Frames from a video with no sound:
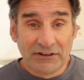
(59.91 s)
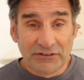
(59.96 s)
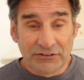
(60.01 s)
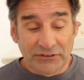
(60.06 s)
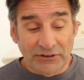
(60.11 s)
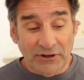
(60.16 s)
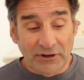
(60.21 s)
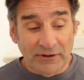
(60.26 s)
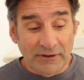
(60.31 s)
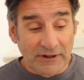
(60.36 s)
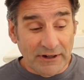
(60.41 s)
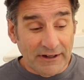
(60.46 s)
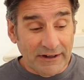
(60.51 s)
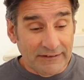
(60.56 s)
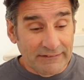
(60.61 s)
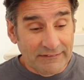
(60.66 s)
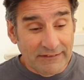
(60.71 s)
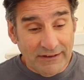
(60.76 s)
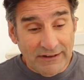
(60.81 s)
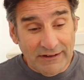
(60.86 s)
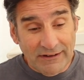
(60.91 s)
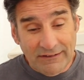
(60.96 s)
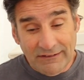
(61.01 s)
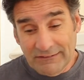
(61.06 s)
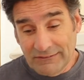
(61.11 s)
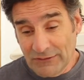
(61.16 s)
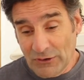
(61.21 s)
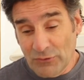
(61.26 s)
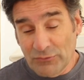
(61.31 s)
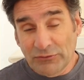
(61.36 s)
So uh,
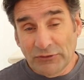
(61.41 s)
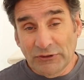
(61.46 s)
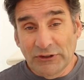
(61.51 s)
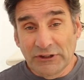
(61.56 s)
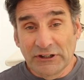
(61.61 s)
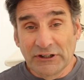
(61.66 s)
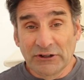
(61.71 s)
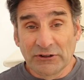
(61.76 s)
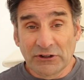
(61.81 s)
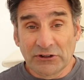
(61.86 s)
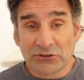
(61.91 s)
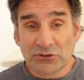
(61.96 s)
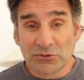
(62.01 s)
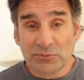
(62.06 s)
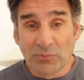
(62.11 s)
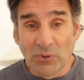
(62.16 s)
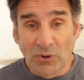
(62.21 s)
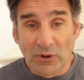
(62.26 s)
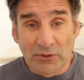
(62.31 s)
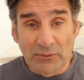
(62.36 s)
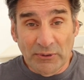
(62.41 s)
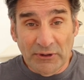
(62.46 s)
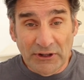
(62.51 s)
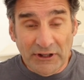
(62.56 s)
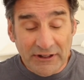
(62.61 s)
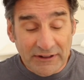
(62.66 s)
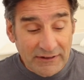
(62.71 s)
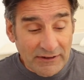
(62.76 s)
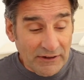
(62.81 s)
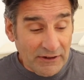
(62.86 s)
hopefully you don't get too bored with
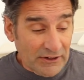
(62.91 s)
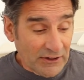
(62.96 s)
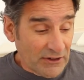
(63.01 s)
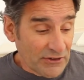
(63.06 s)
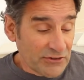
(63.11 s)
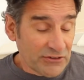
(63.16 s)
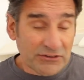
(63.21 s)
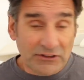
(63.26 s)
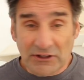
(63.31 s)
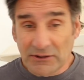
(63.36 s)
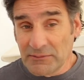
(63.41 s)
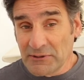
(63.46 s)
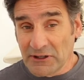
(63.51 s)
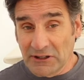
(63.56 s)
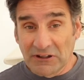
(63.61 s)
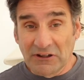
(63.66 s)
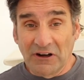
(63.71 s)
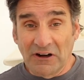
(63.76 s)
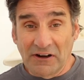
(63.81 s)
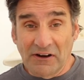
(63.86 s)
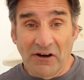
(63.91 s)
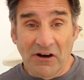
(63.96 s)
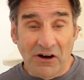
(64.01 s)
it because uh, it's going to be a long